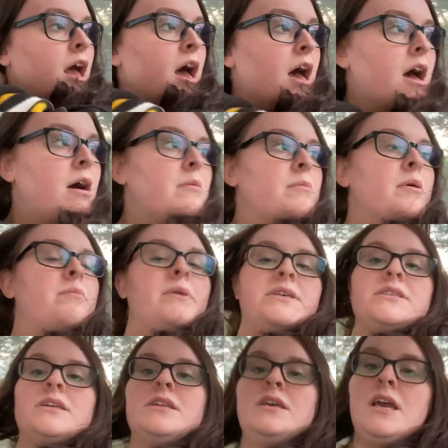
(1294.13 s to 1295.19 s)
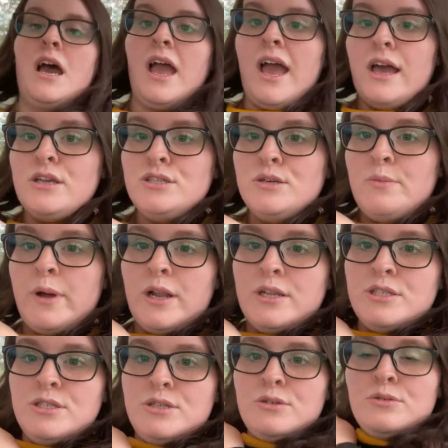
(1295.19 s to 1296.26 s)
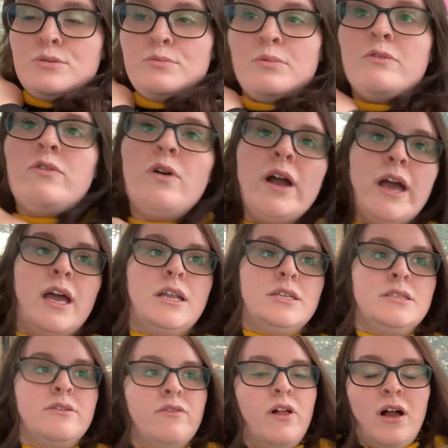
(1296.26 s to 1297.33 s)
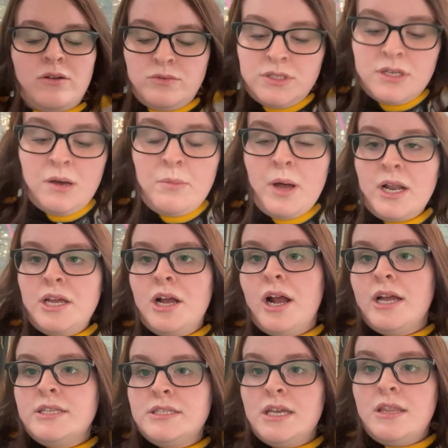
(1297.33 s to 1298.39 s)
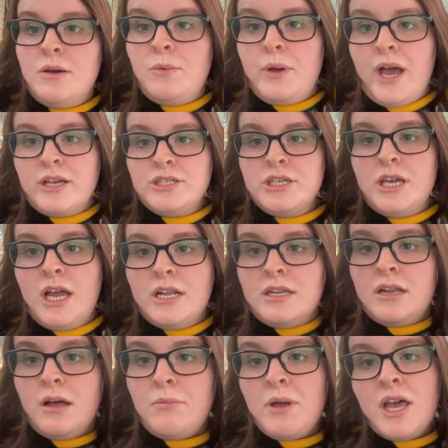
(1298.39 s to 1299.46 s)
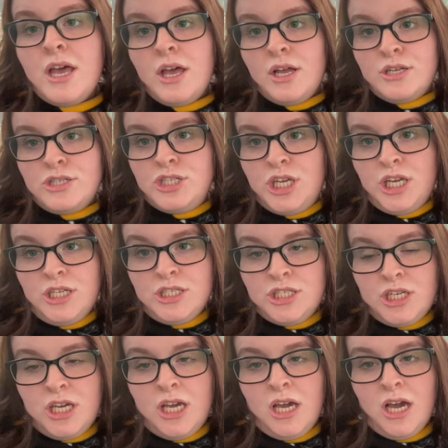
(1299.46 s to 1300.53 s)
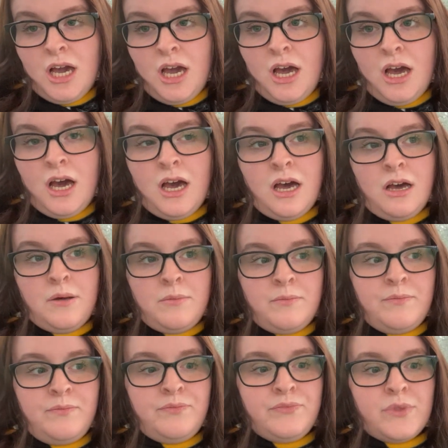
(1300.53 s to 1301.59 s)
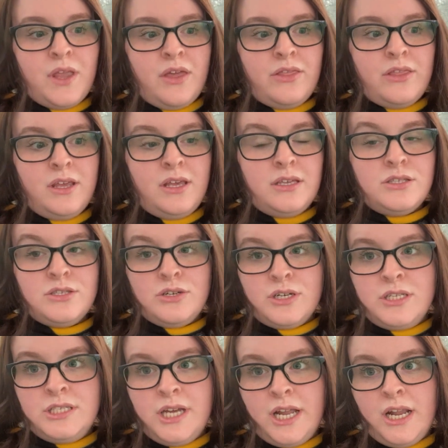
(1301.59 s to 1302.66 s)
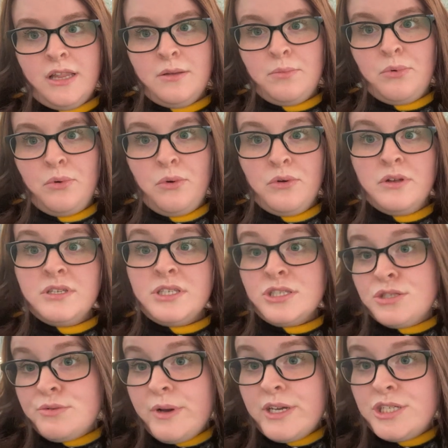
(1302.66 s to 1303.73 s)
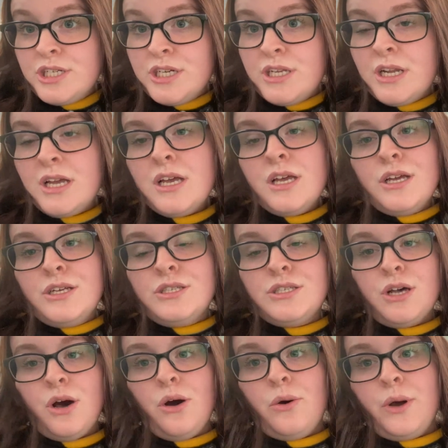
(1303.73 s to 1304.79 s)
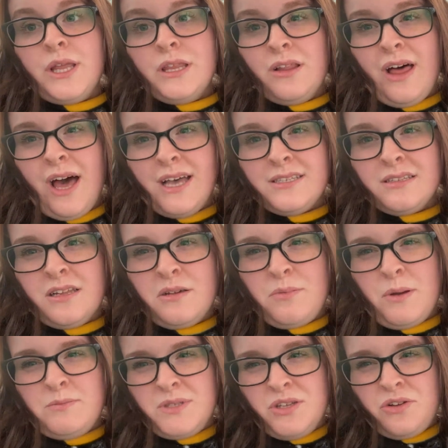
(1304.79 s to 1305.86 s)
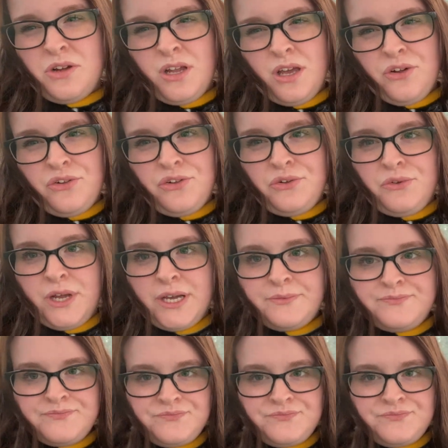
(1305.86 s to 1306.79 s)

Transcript: Um, but basically I actually wanted to, before I ended the vlog, was come on here and say that we actually ended up changing um, the screen tent and the pool situation. So in the last clip, I'm still going to include it.